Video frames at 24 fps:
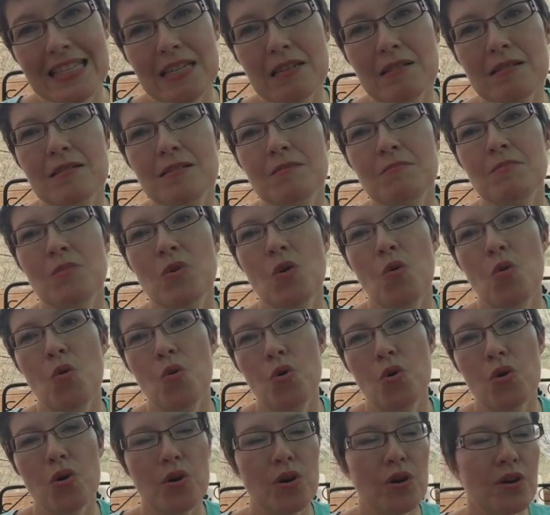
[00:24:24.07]
them
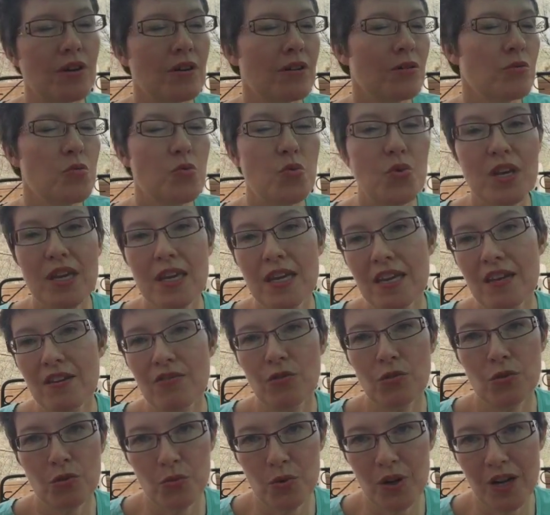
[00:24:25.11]
or
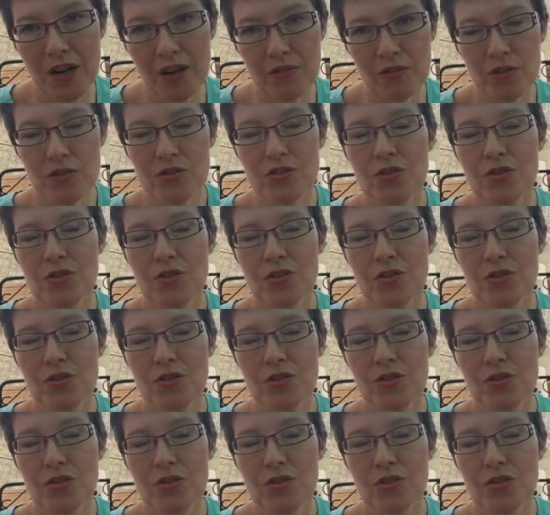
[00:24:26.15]
weave or whatever.